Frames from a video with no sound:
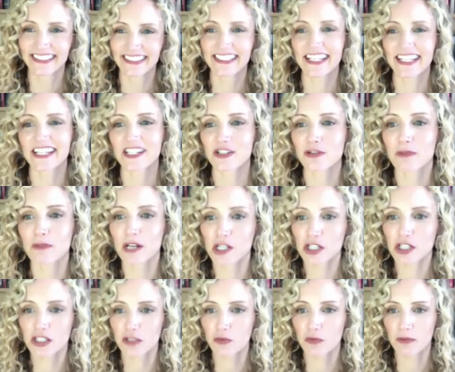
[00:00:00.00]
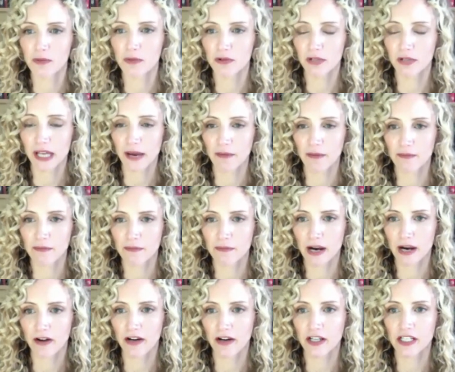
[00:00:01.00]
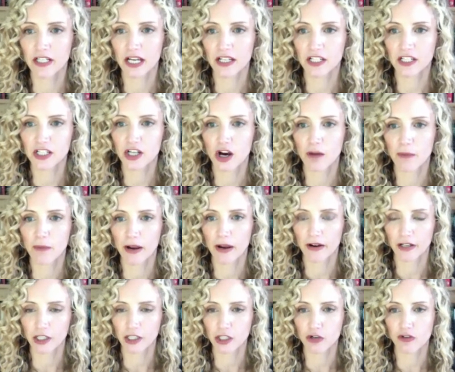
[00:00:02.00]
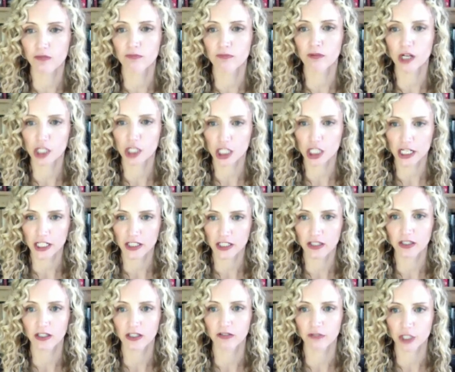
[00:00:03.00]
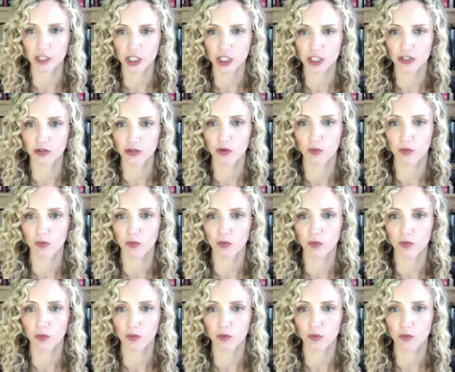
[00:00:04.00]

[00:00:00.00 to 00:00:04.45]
says, You mentioned that women would get married and start bearing children much later than originally thought.